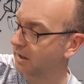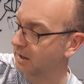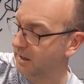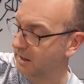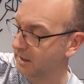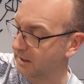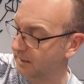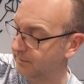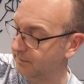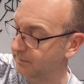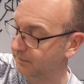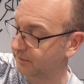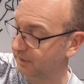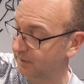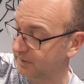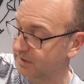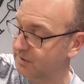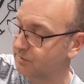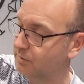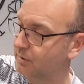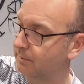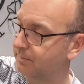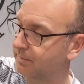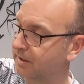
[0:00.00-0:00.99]
So
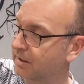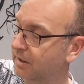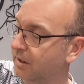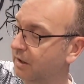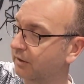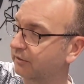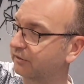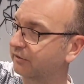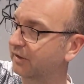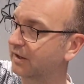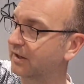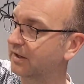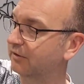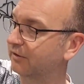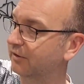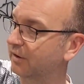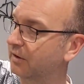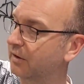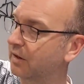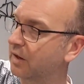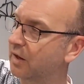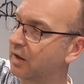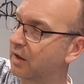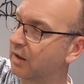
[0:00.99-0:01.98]
this would have been last
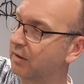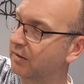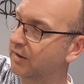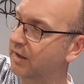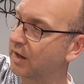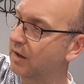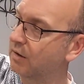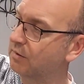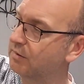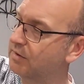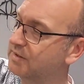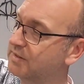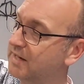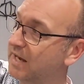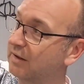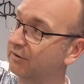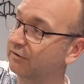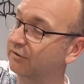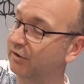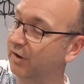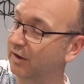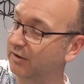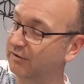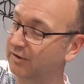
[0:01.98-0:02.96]
season. The only
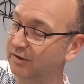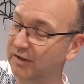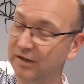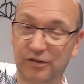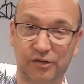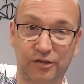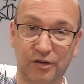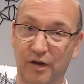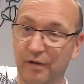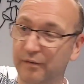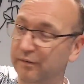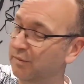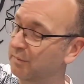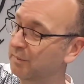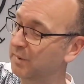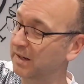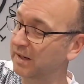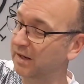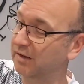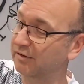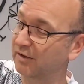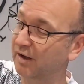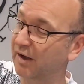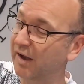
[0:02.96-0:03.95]
downside to this shirt for
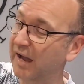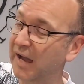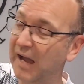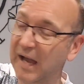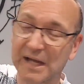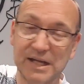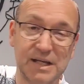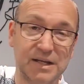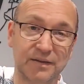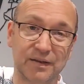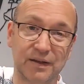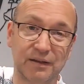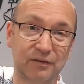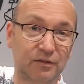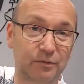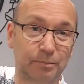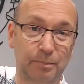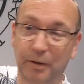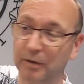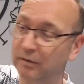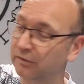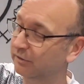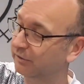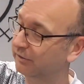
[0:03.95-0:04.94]
me is I hate this
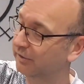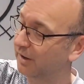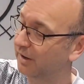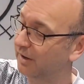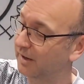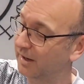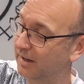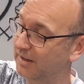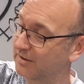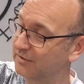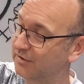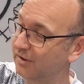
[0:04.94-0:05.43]
sponsor.